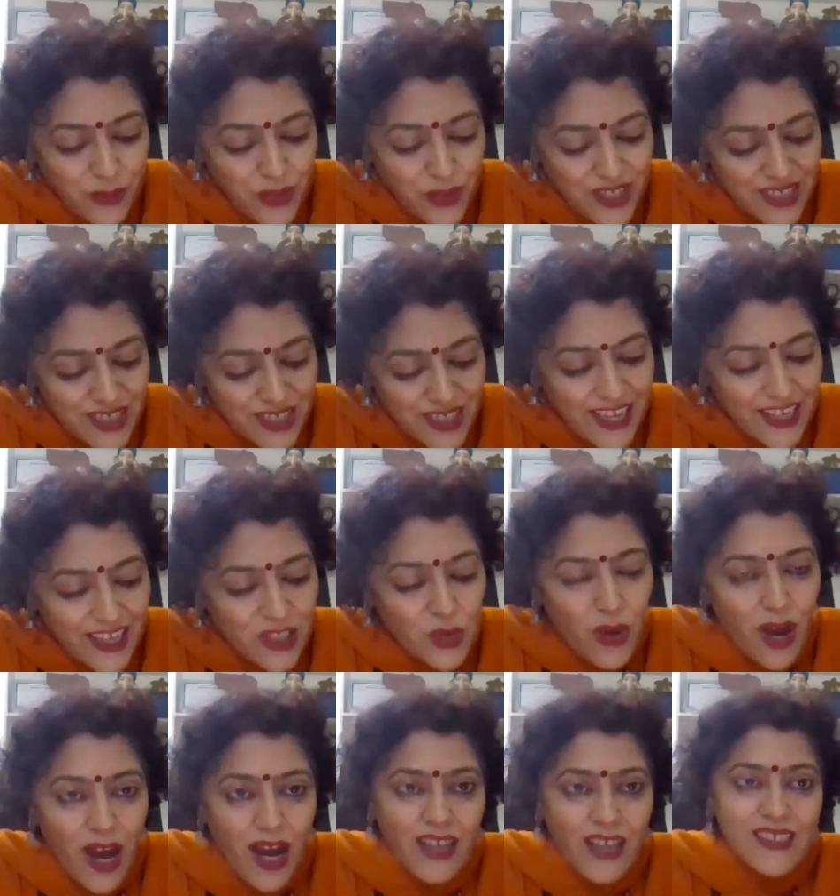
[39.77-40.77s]
I would just like
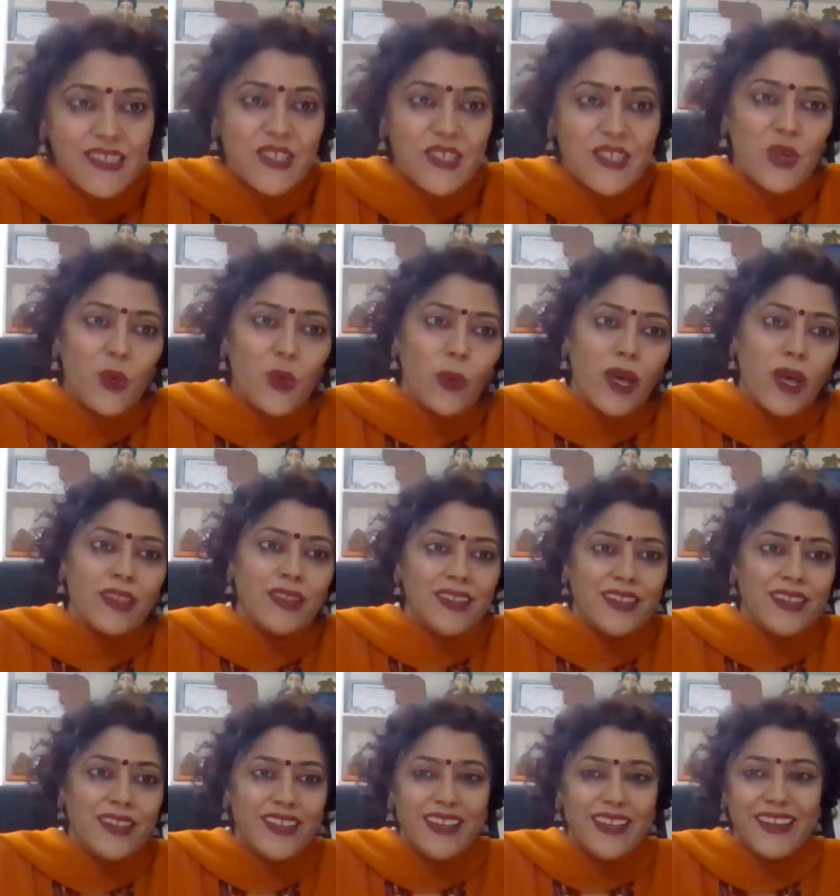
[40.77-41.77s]
to ask you
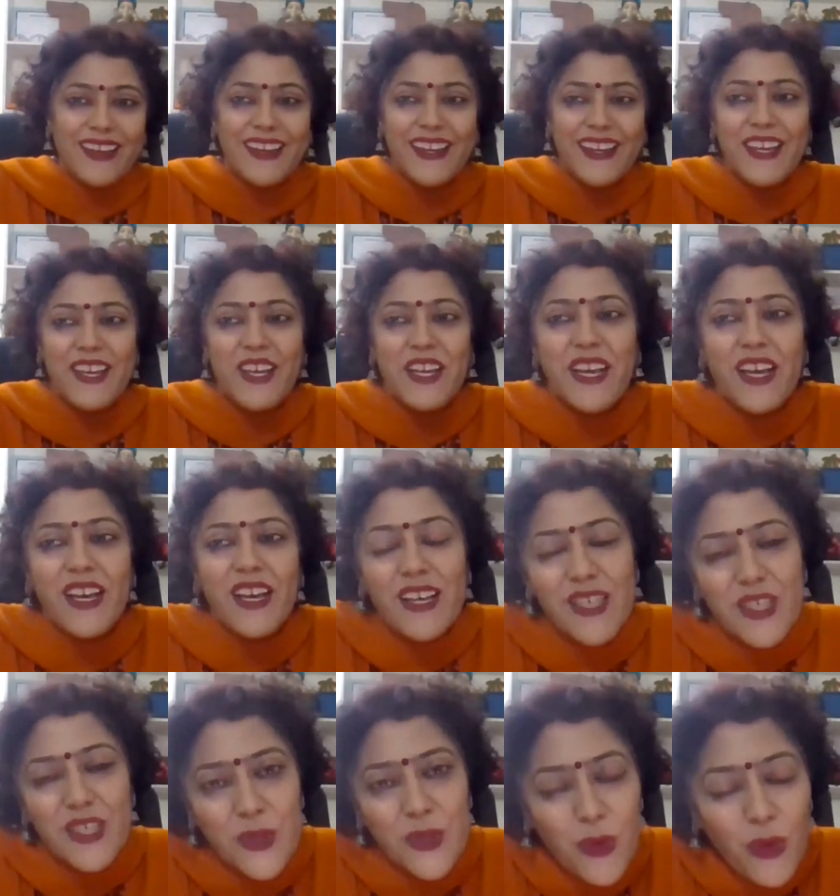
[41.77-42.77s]
one thing.
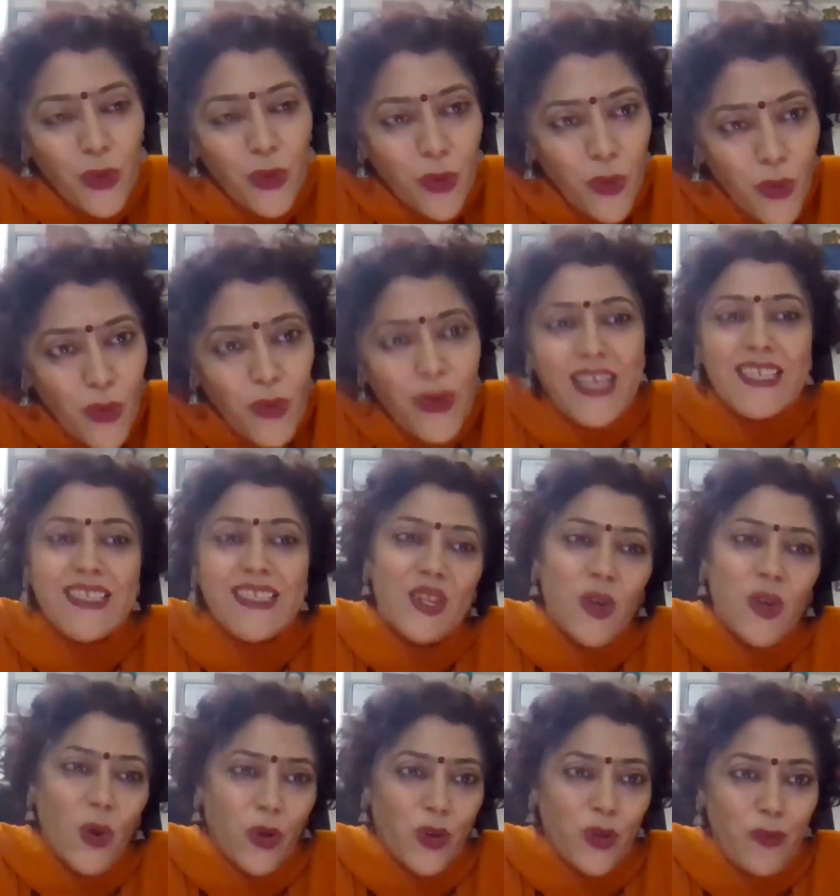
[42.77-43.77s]
So who is
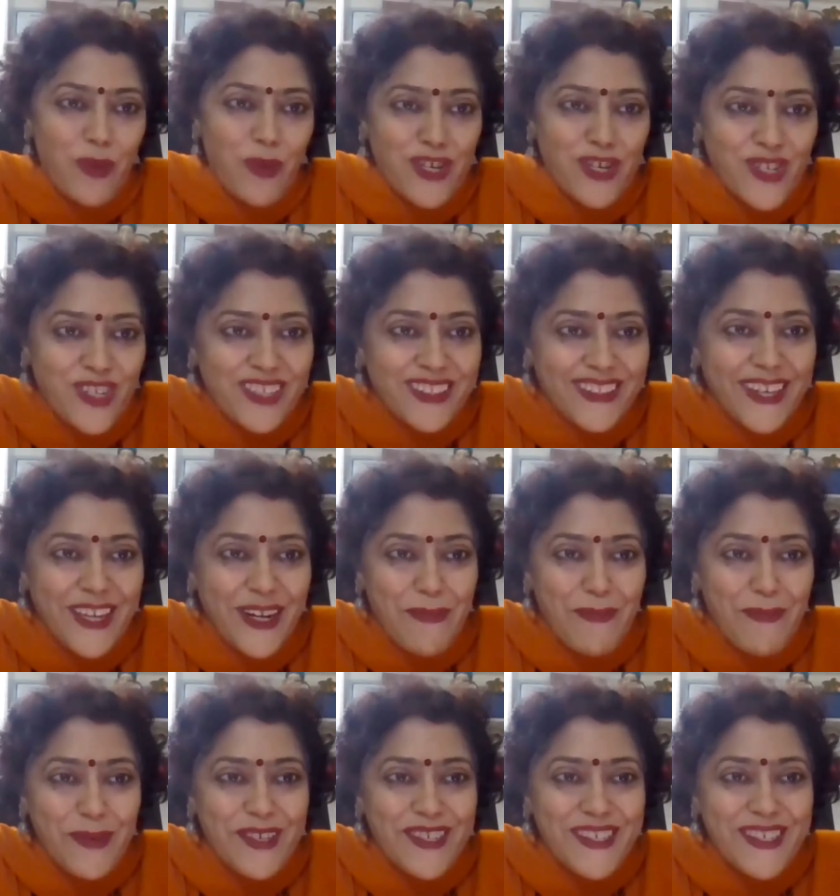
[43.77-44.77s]
an occupational
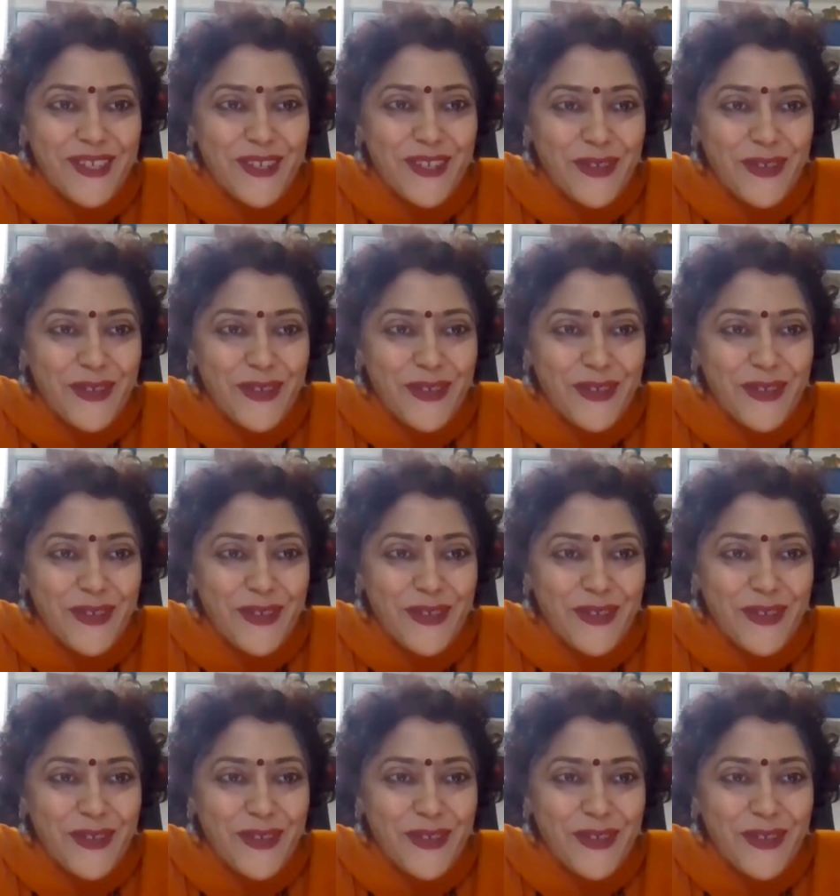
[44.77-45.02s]
therapist?